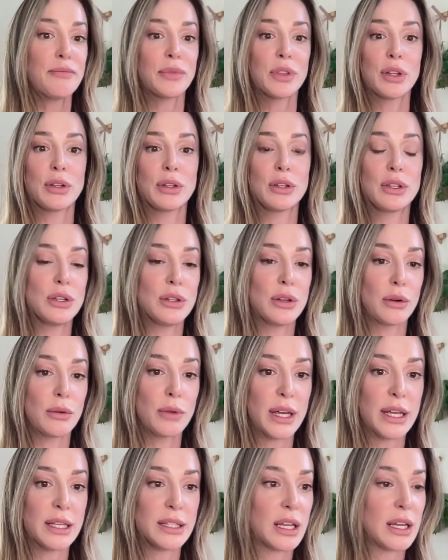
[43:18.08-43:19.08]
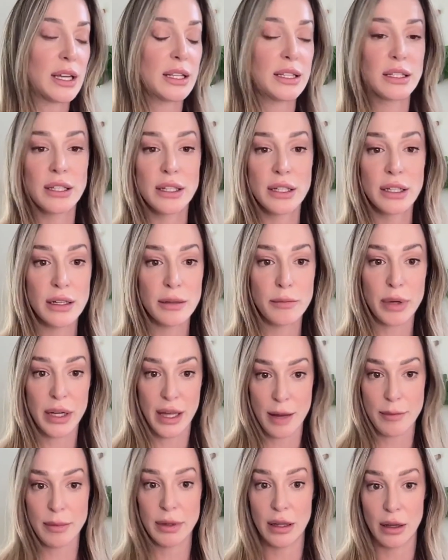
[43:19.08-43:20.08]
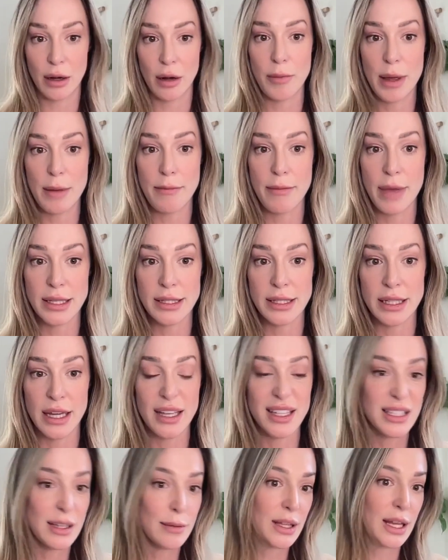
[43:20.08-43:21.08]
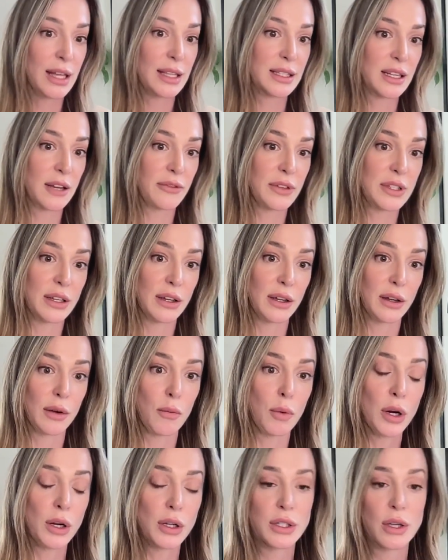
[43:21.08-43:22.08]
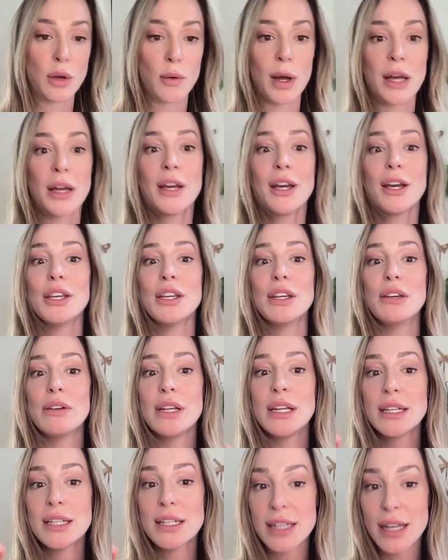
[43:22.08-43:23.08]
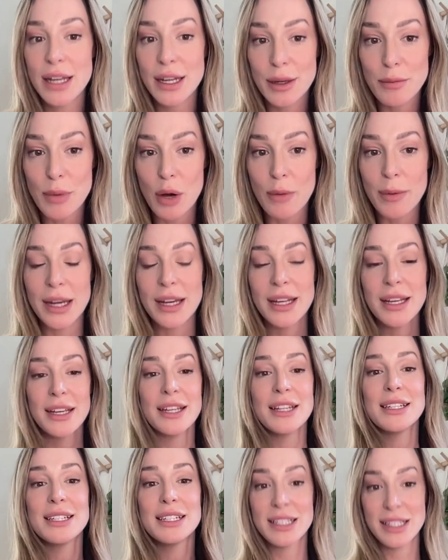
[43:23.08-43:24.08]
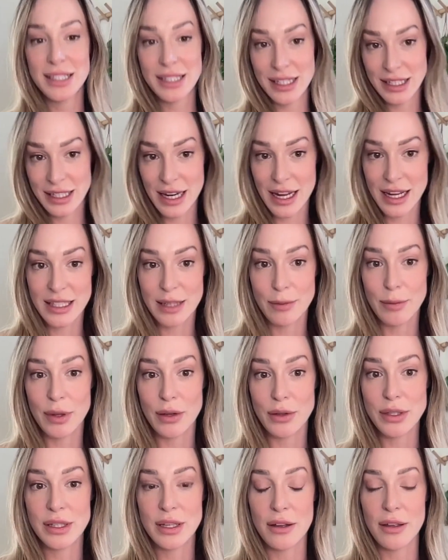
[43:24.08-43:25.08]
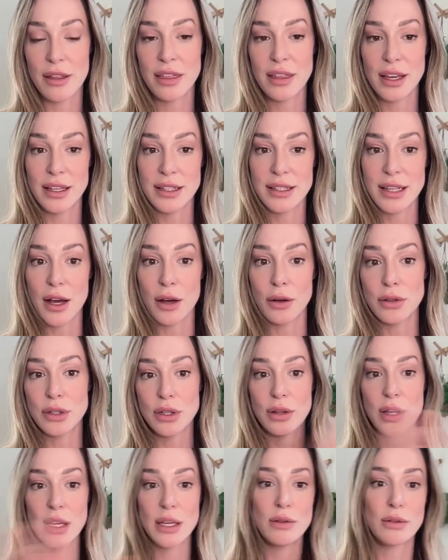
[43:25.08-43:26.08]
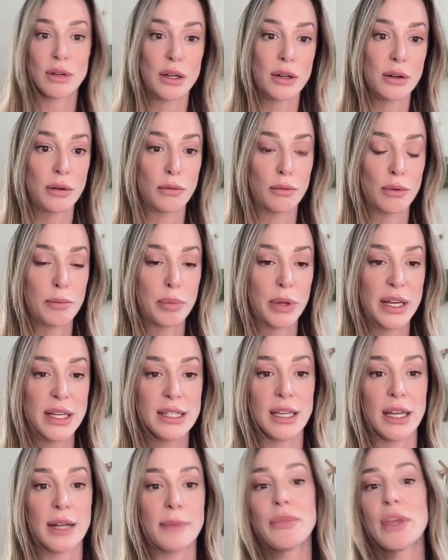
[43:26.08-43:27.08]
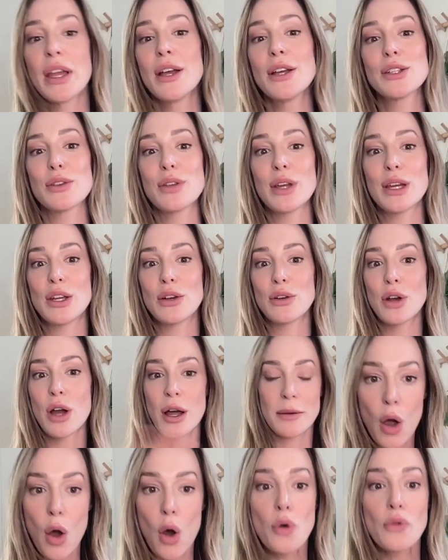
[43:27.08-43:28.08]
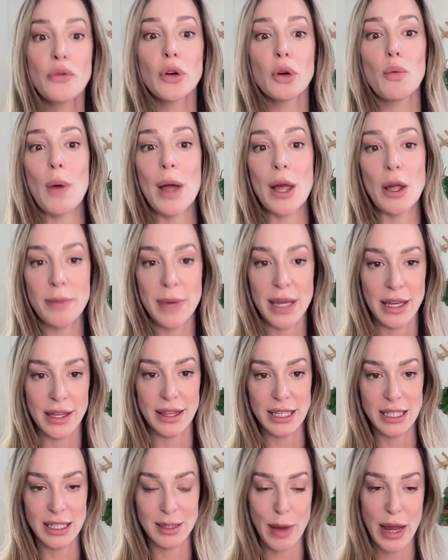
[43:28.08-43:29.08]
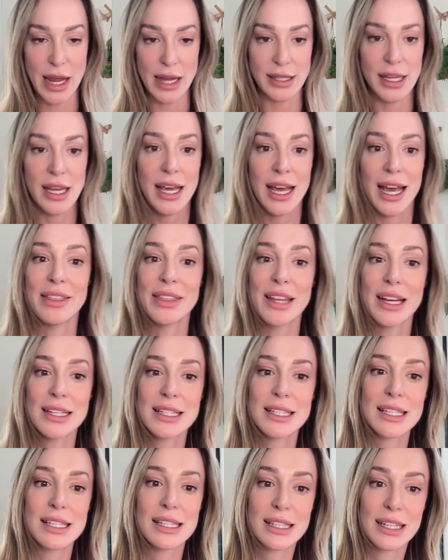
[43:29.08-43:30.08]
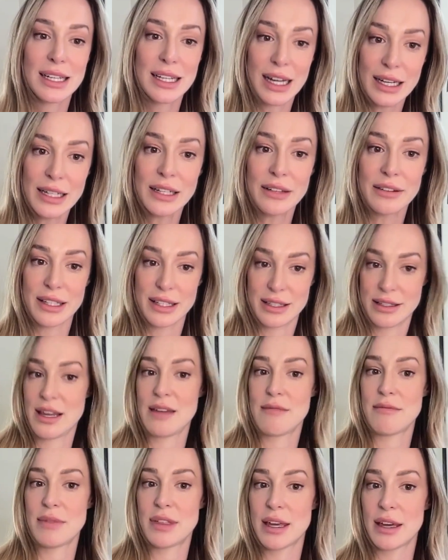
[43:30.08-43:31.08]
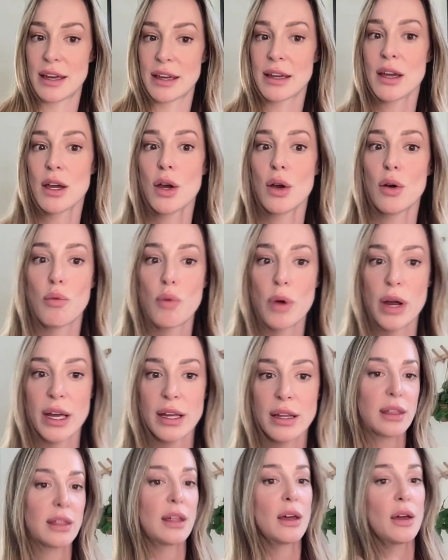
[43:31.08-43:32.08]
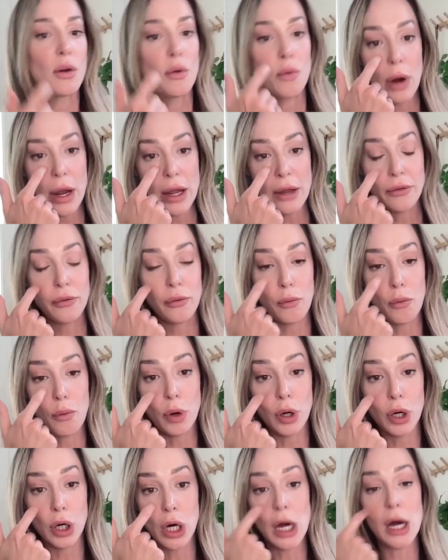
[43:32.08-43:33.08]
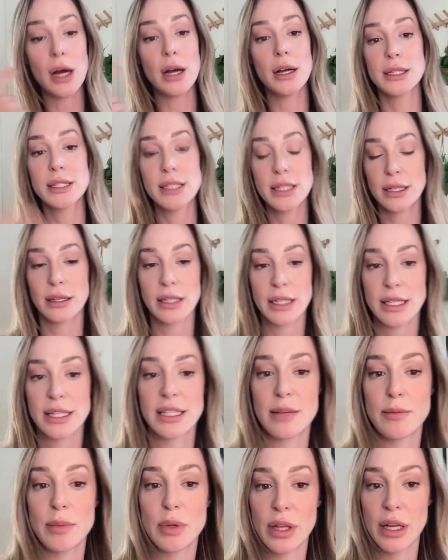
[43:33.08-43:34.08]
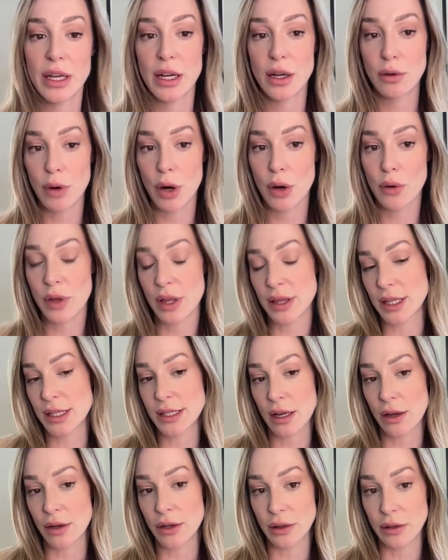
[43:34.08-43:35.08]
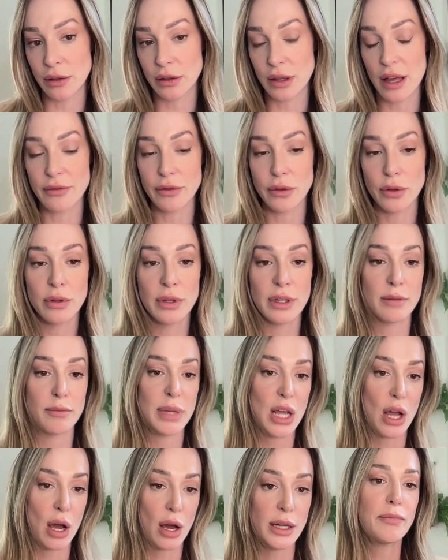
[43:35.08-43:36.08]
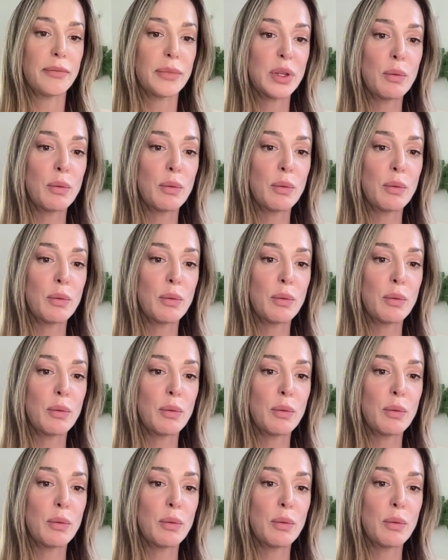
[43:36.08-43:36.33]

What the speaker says: it's going to become a little bit messy, and some of that stuff isn't going to work so well. You need to take a moment to take some of those things out so that you can replace it, so that you're not overwhelming the space. And that's kind of the same thing with, if we're constantly stimulating growth at the cellular level and beyond, we